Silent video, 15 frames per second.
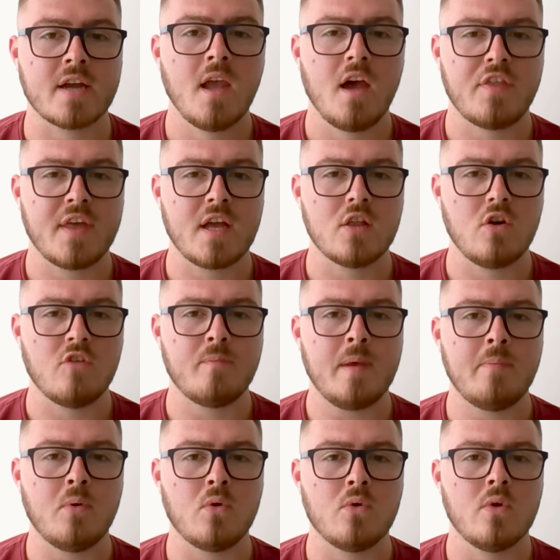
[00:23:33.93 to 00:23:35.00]
I think a lot of
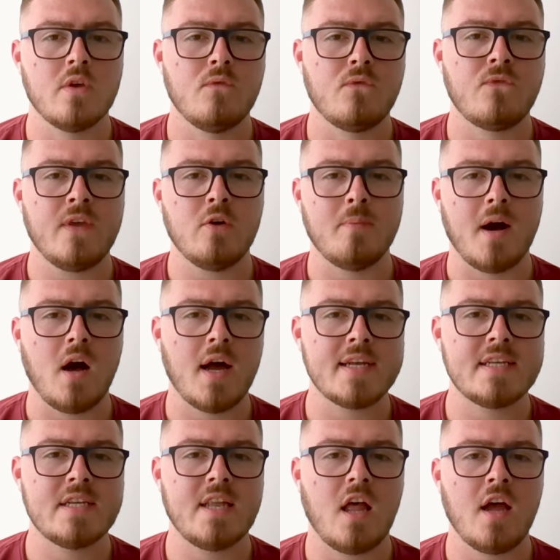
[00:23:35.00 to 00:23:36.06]
people feel behind
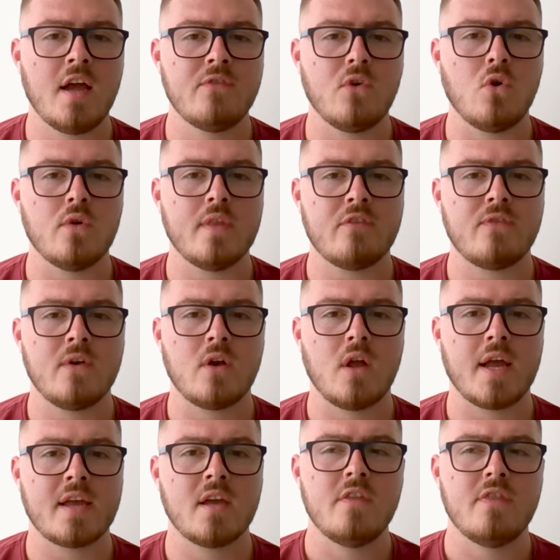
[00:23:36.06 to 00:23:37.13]
in life or they feel
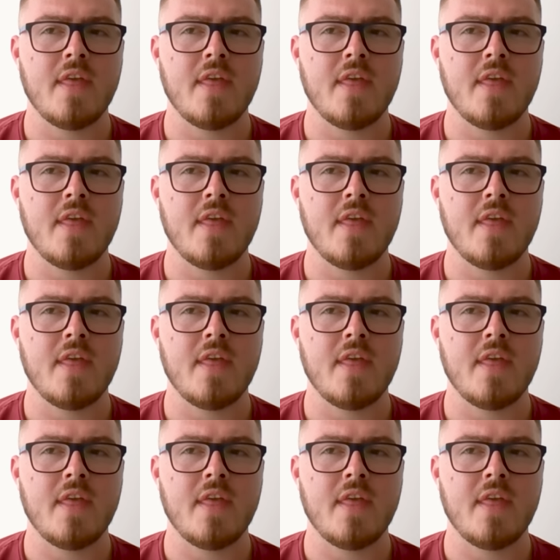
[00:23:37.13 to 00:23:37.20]
like